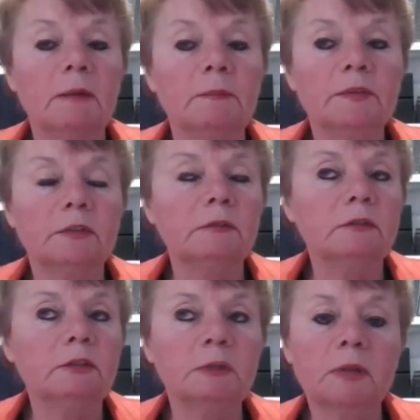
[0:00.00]
So
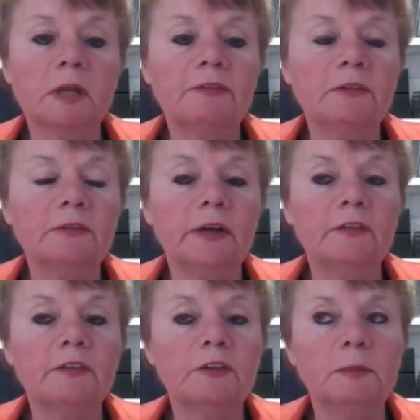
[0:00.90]
you would apply for a
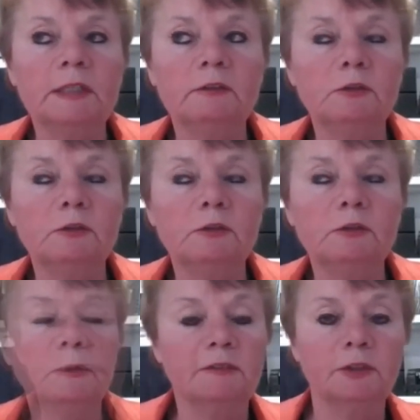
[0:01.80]
variance, you would
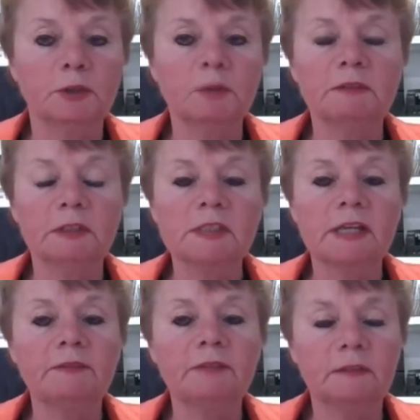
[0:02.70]
give your equivalent
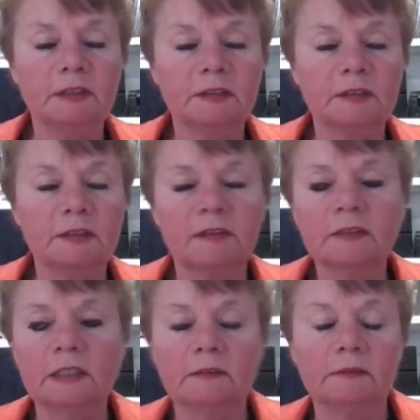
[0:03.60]
safety. In this
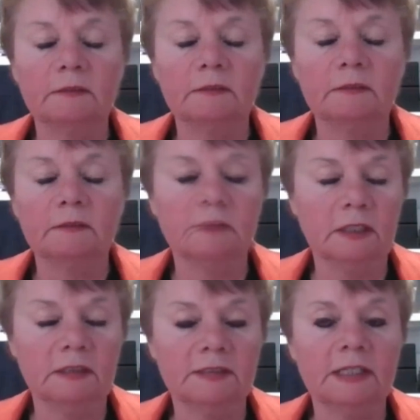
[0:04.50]
case, it
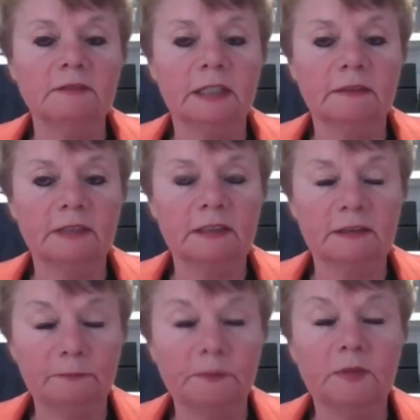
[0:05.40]
sounds like
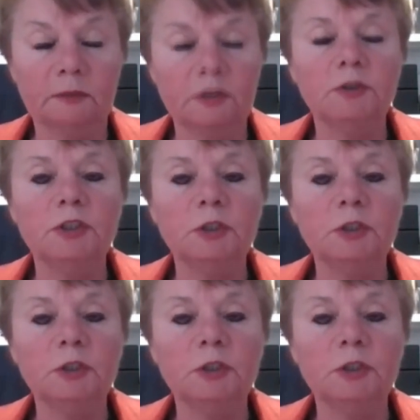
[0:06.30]
you do
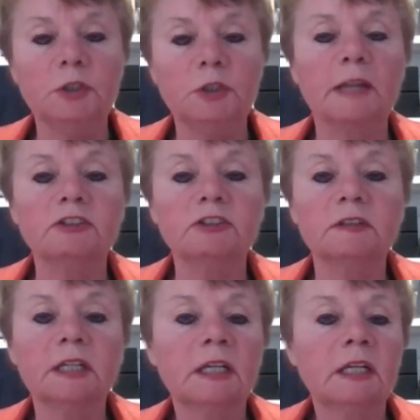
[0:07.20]
quarterly
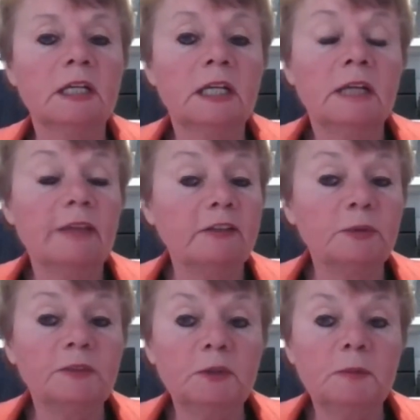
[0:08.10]
inspections. That's
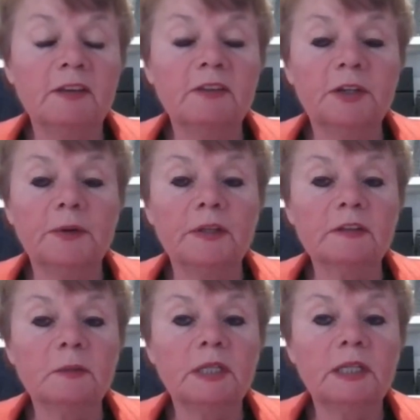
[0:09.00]
reviewed by the variance
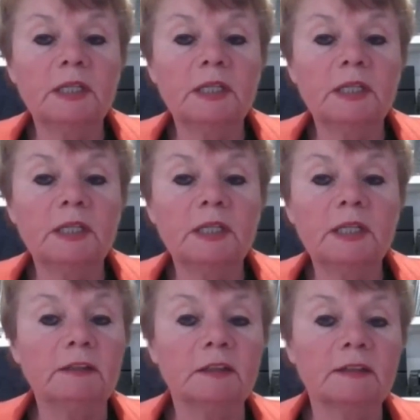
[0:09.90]
committee. If it's
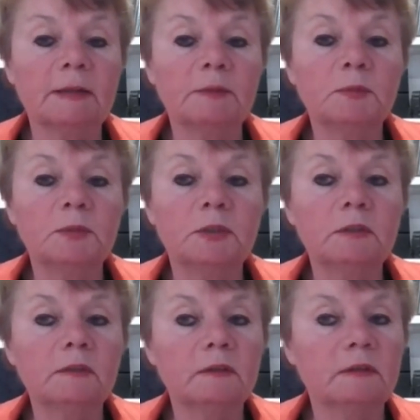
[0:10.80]
found
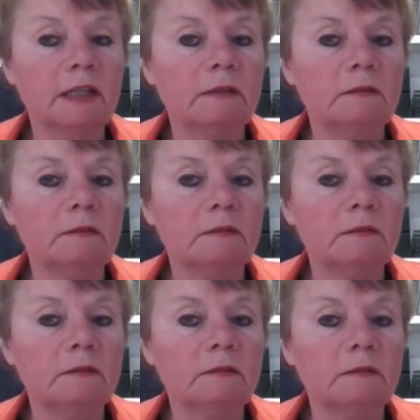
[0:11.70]
acceptable, then
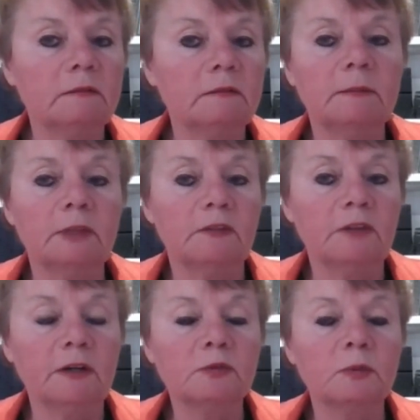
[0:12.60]
great, a
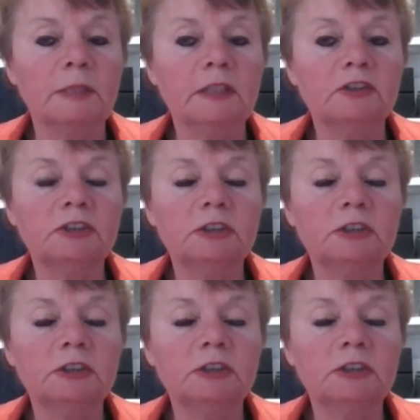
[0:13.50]
variance will be
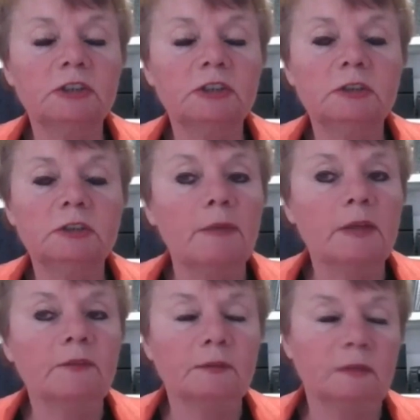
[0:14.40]
issued.
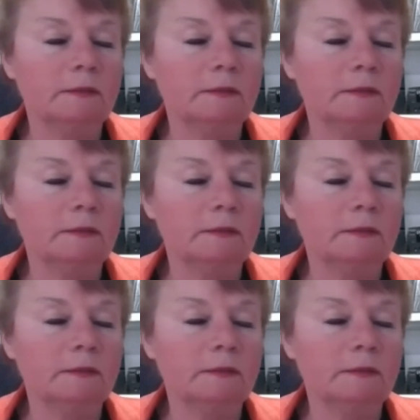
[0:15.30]
If